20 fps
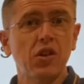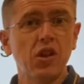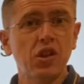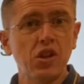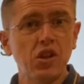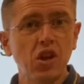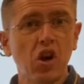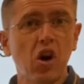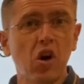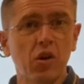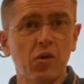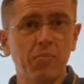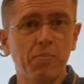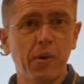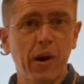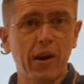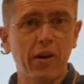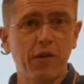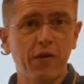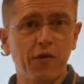
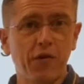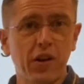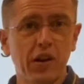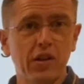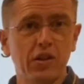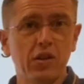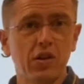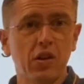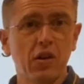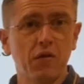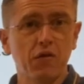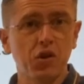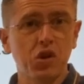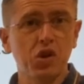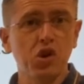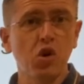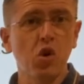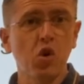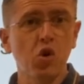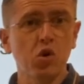non-benefit of
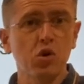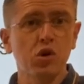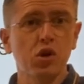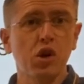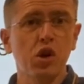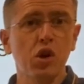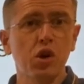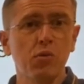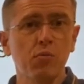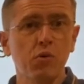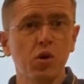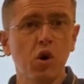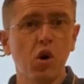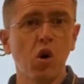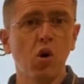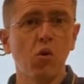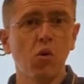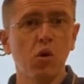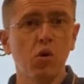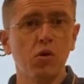short-term
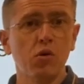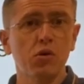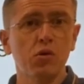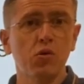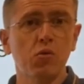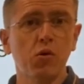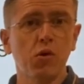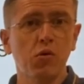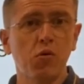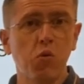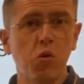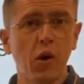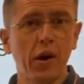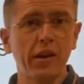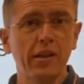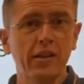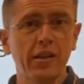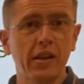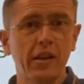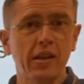goals with
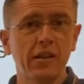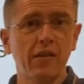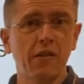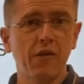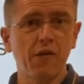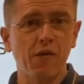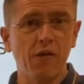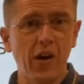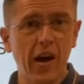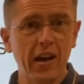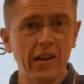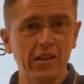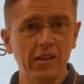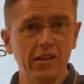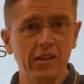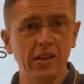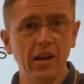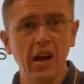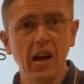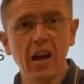weighted
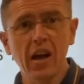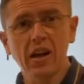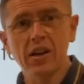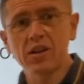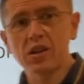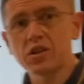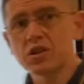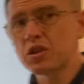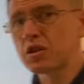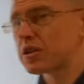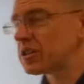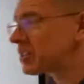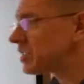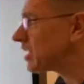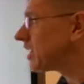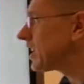vests. And as you can see